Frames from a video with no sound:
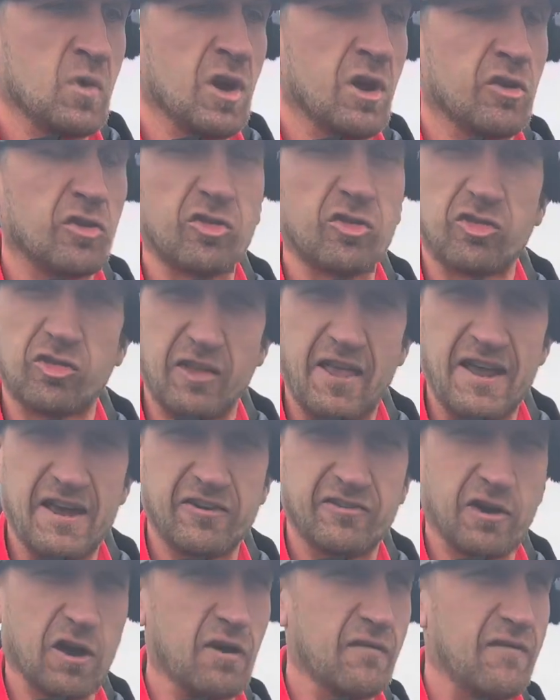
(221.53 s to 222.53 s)

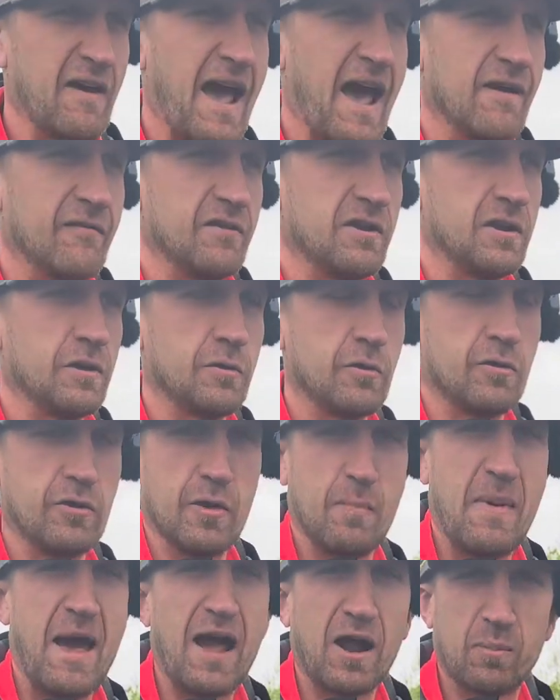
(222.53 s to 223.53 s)
slate of having the
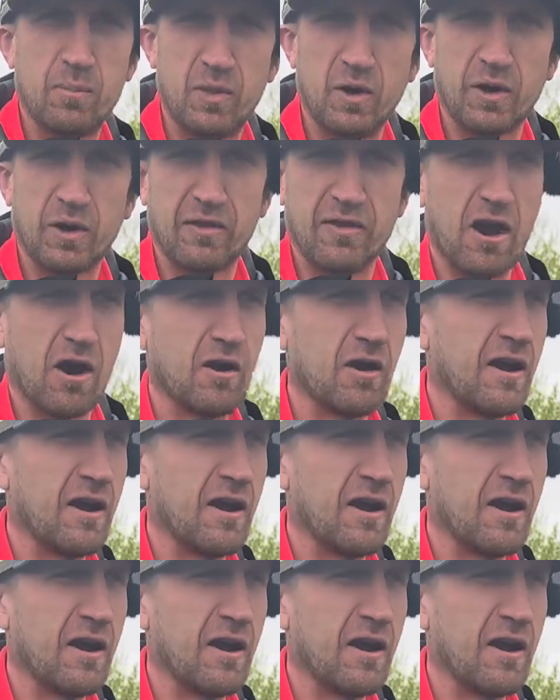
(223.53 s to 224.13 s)
MacBook there.